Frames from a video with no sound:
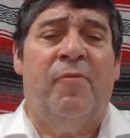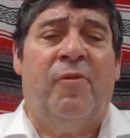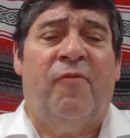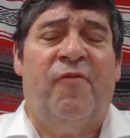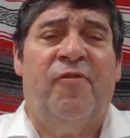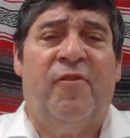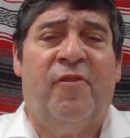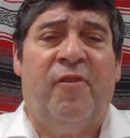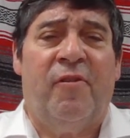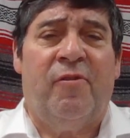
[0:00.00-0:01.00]
to
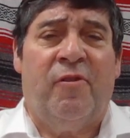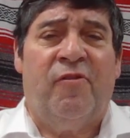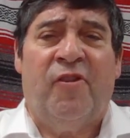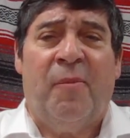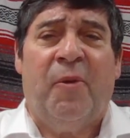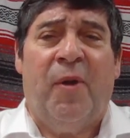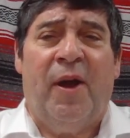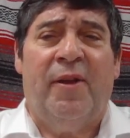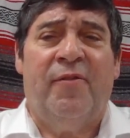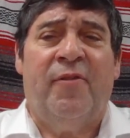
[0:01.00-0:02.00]
to
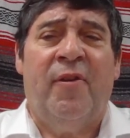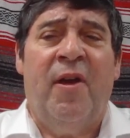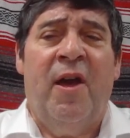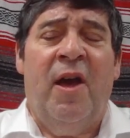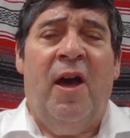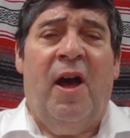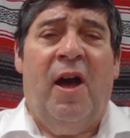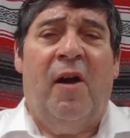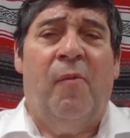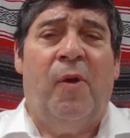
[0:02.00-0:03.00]
summarize,
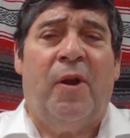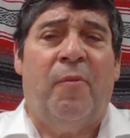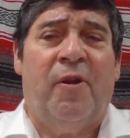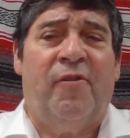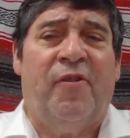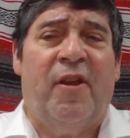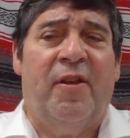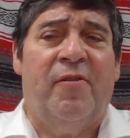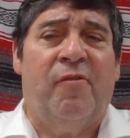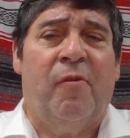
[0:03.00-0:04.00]
what I want to
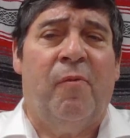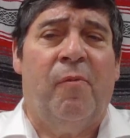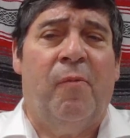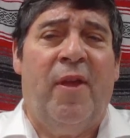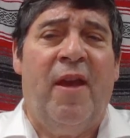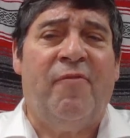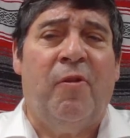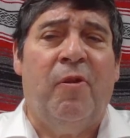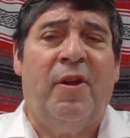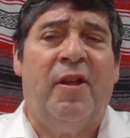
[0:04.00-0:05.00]
say is we have to
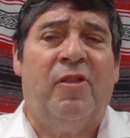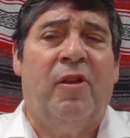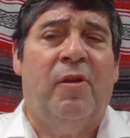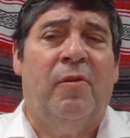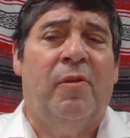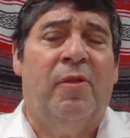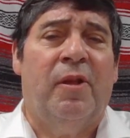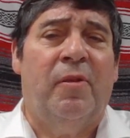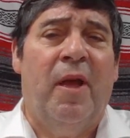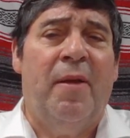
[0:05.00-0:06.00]
look at the
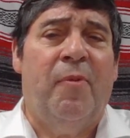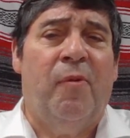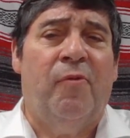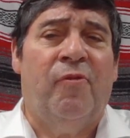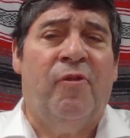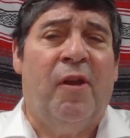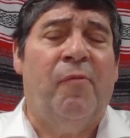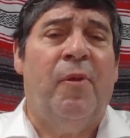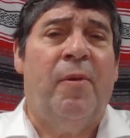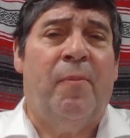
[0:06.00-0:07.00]
labels that
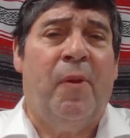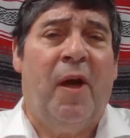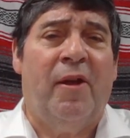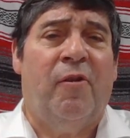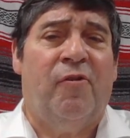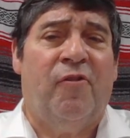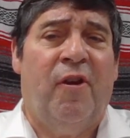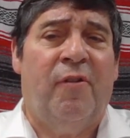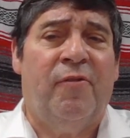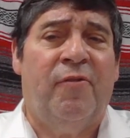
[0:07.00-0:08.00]
we apply
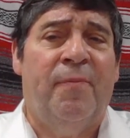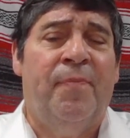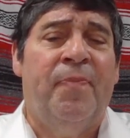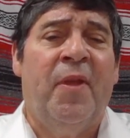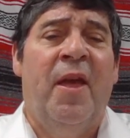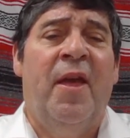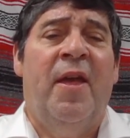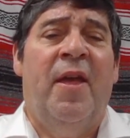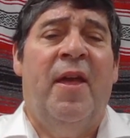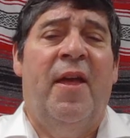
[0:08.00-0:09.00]
ourselves.
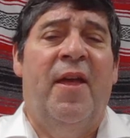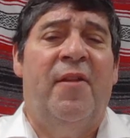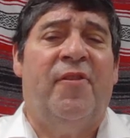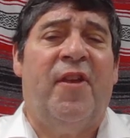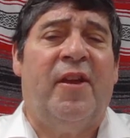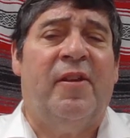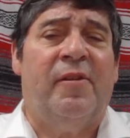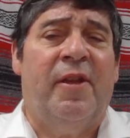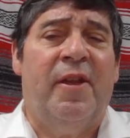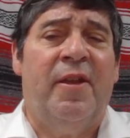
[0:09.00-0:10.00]
And
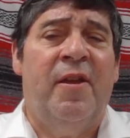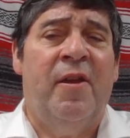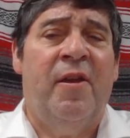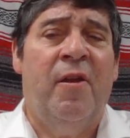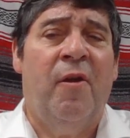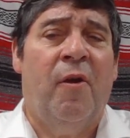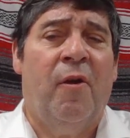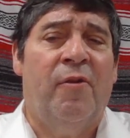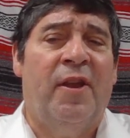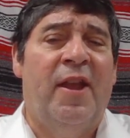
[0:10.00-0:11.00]
secondly,
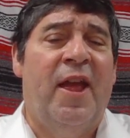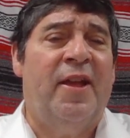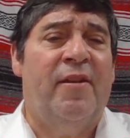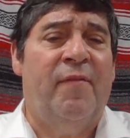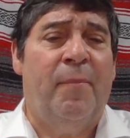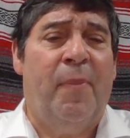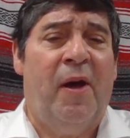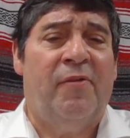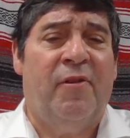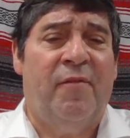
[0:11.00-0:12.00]
are they negative and
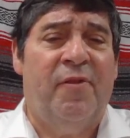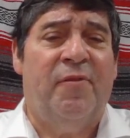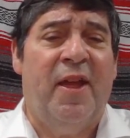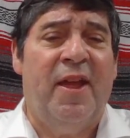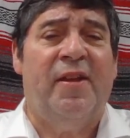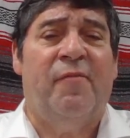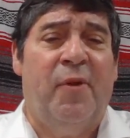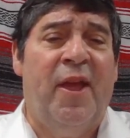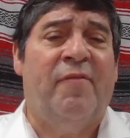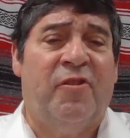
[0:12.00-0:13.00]
positive? If they're negative,
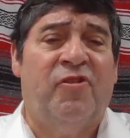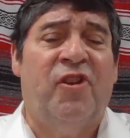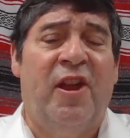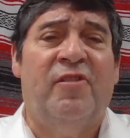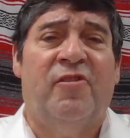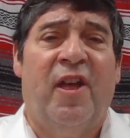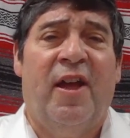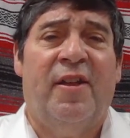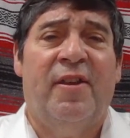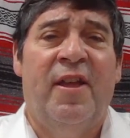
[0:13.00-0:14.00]
we have to change that.